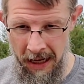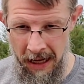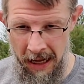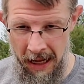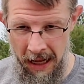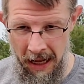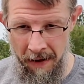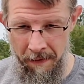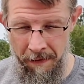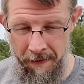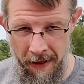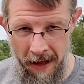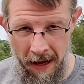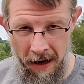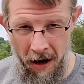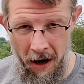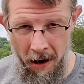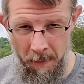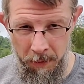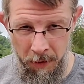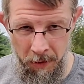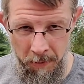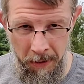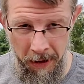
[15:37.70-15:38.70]
if that
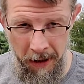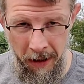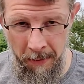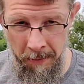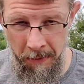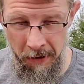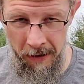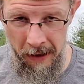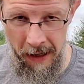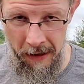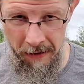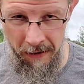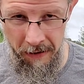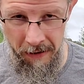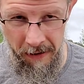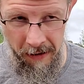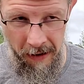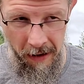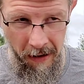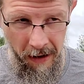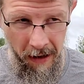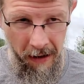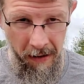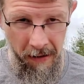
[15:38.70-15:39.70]
option becomes
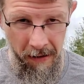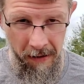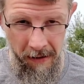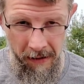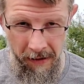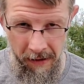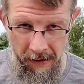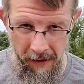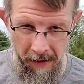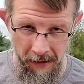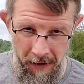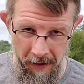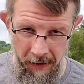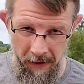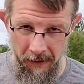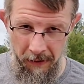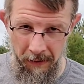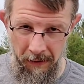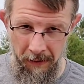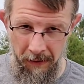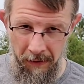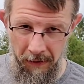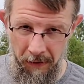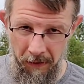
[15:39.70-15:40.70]
necessary,
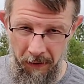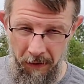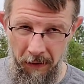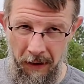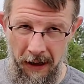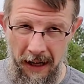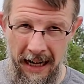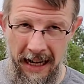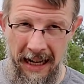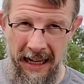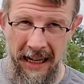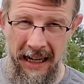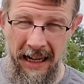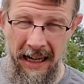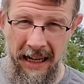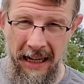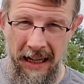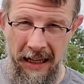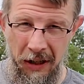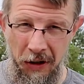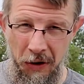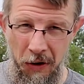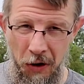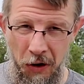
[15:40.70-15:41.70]
right?
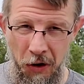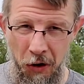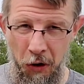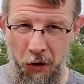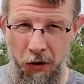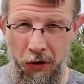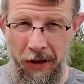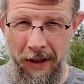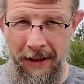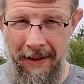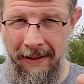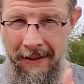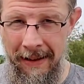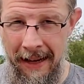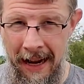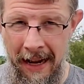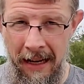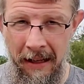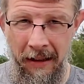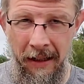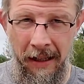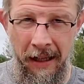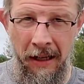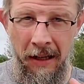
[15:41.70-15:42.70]
You're using
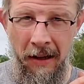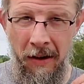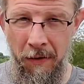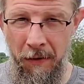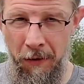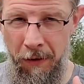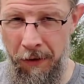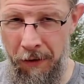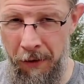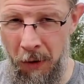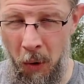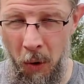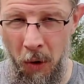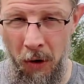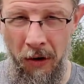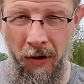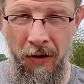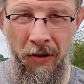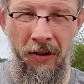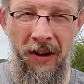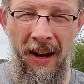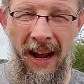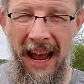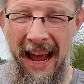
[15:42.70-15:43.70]
deadly
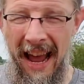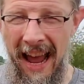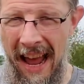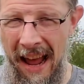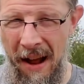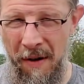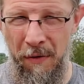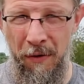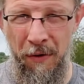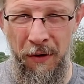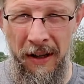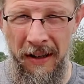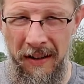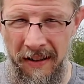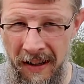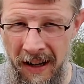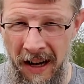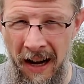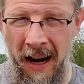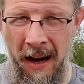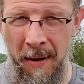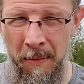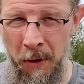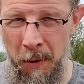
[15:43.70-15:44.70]
force every
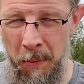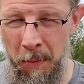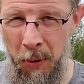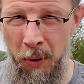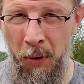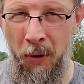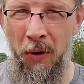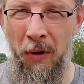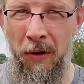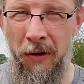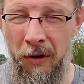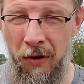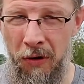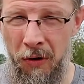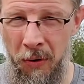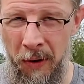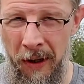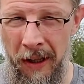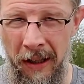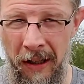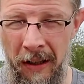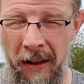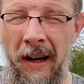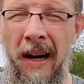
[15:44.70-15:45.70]
time you pull the
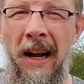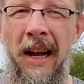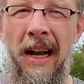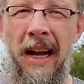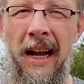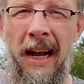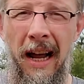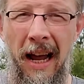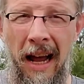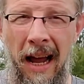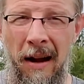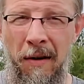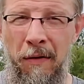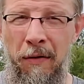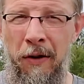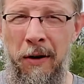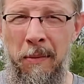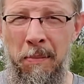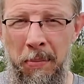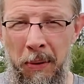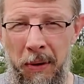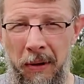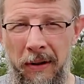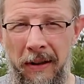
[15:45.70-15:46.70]
trigger. Every
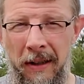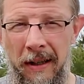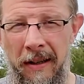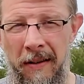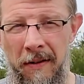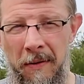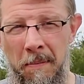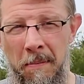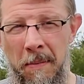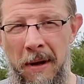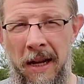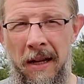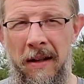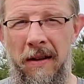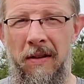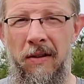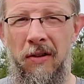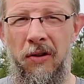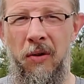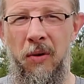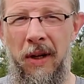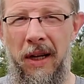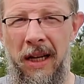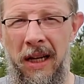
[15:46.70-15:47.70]
bullet is meant
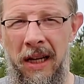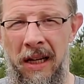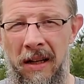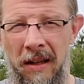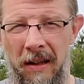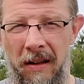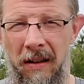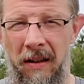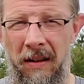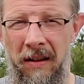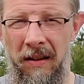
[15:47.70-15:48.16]
to kill,